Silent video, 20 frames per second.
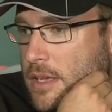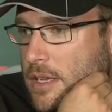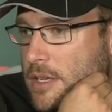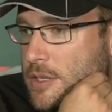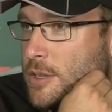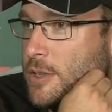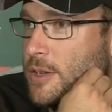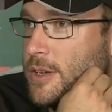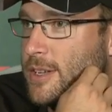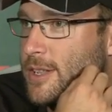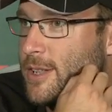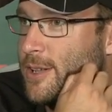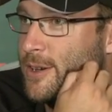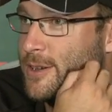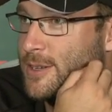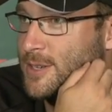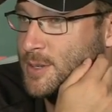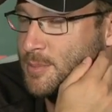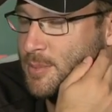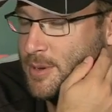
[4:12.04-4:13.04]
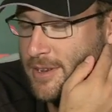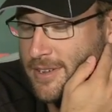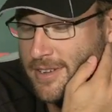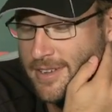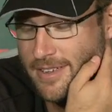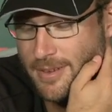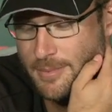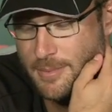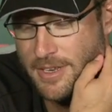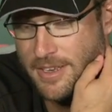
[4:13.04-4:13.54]
He's like a spinner.
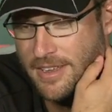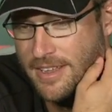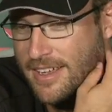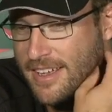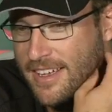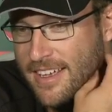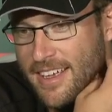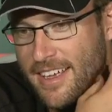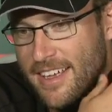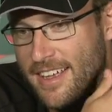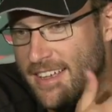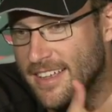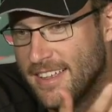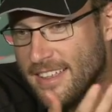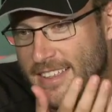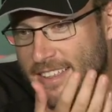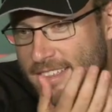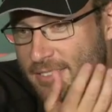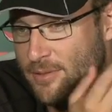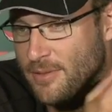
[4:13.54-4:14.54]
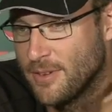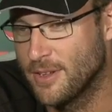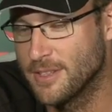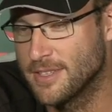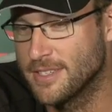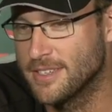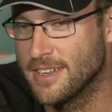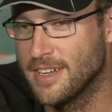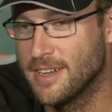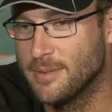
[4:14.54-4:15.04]
I mean,
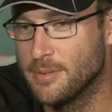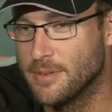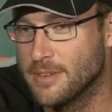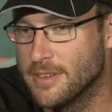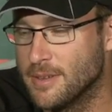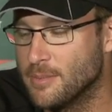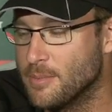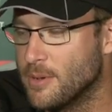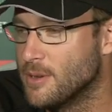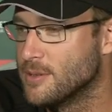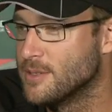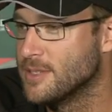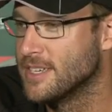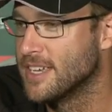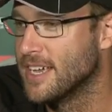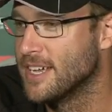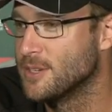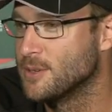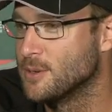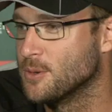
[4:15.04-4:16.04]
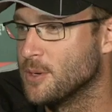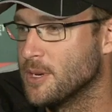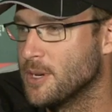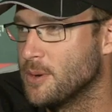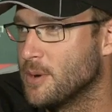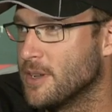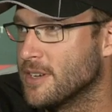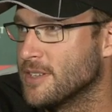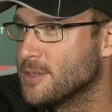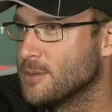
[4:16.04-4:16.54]
flights it up and he bowls the occasional
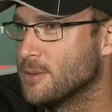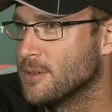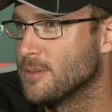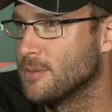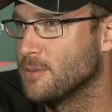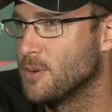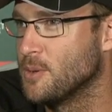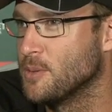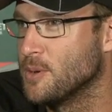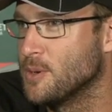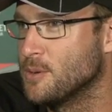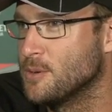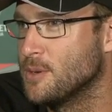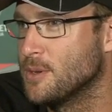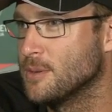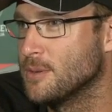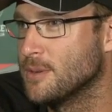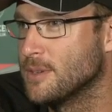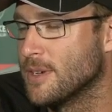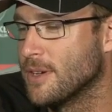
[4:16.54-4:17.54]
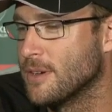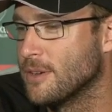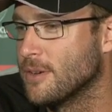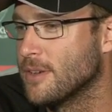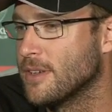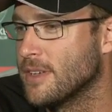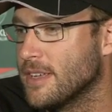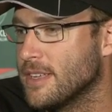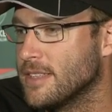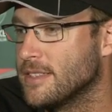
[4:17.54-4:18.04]
quicker one. It's what we all do. So
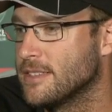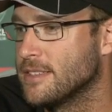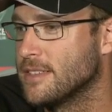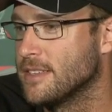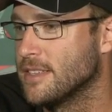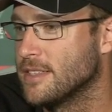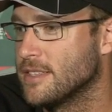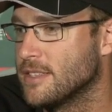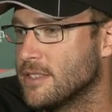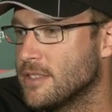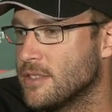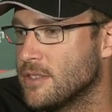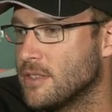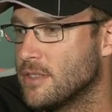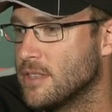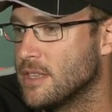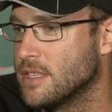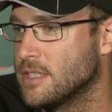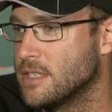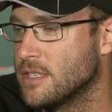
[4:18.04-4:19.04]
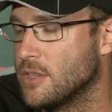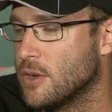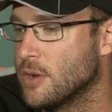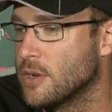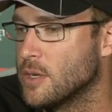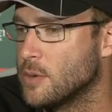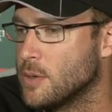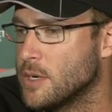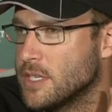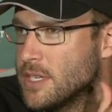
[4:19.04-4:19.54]
it's not
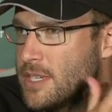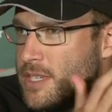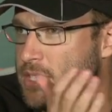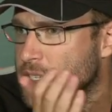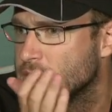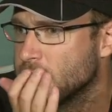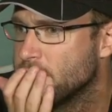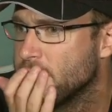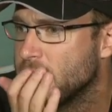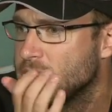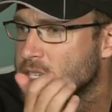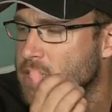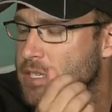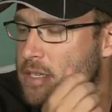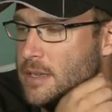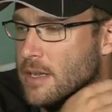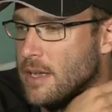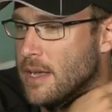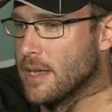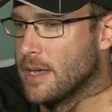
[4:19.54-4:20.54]
always easy to face.